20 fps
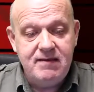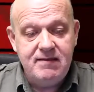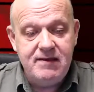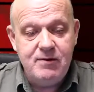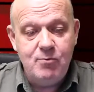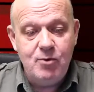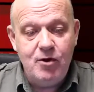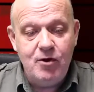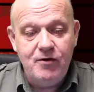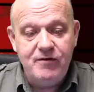They
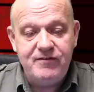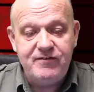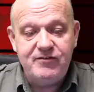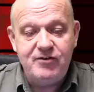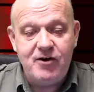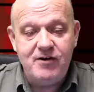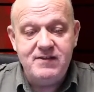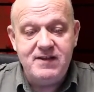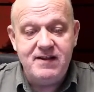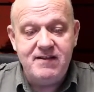will all
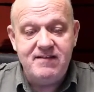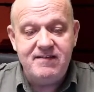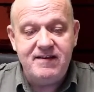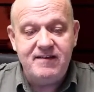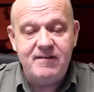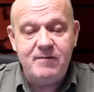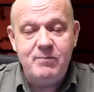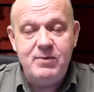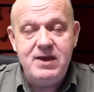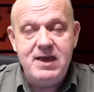start at
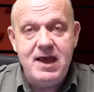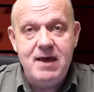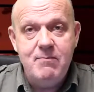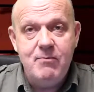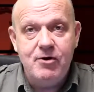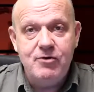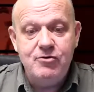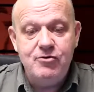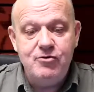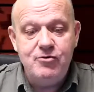6 p.m.
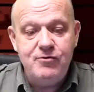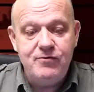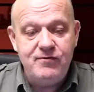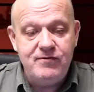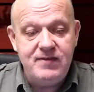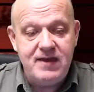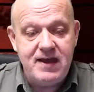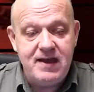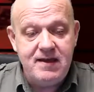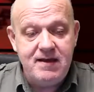on
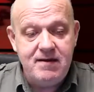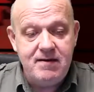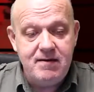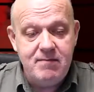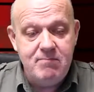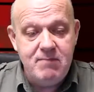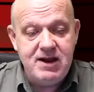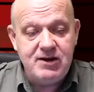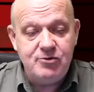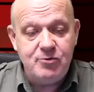Tuesday,
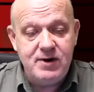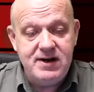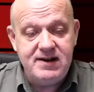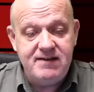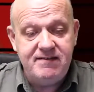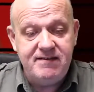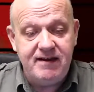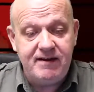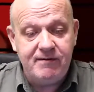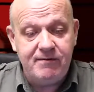May
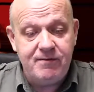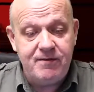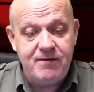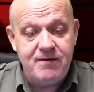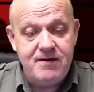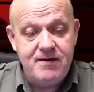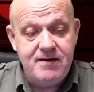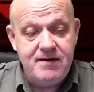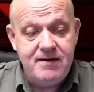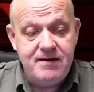26th.
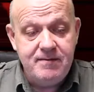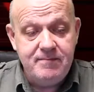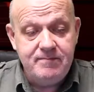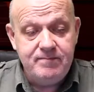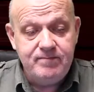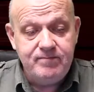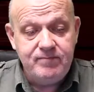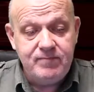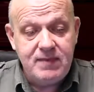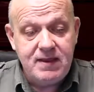
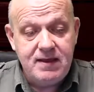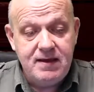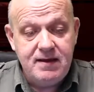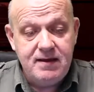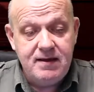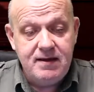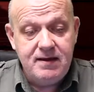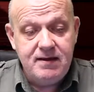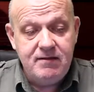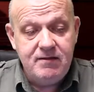
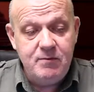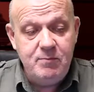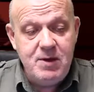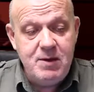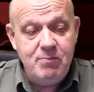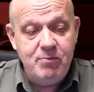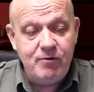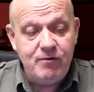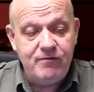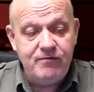The
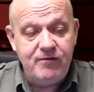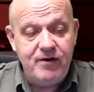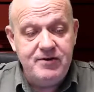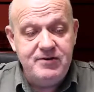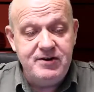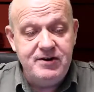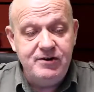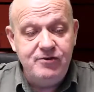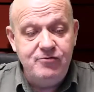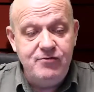People's
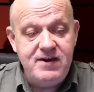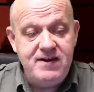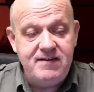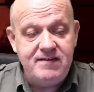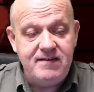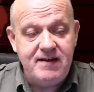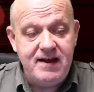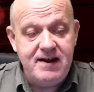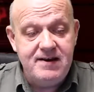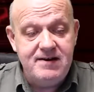Front in
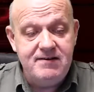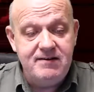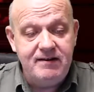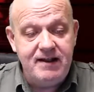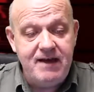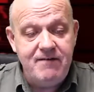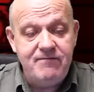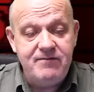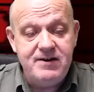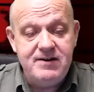Greece and
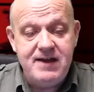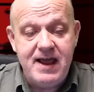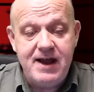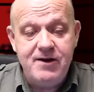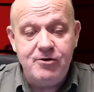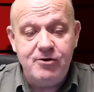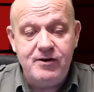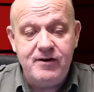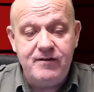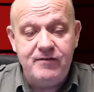left and
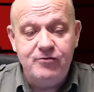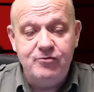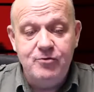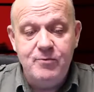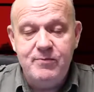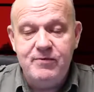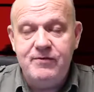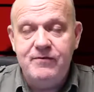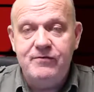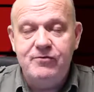anarchist
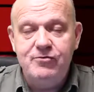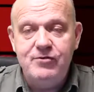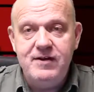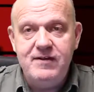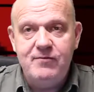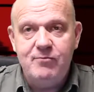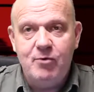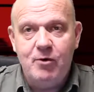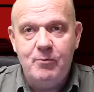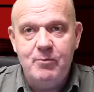groups of
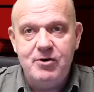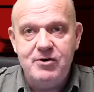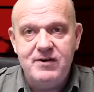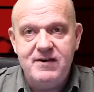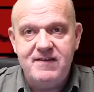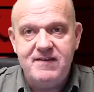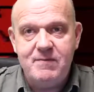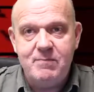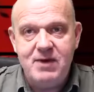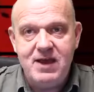Greece will
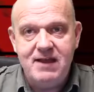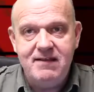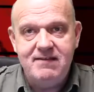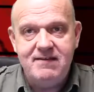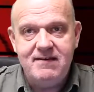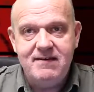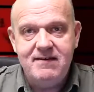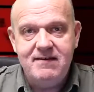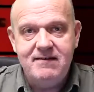participate.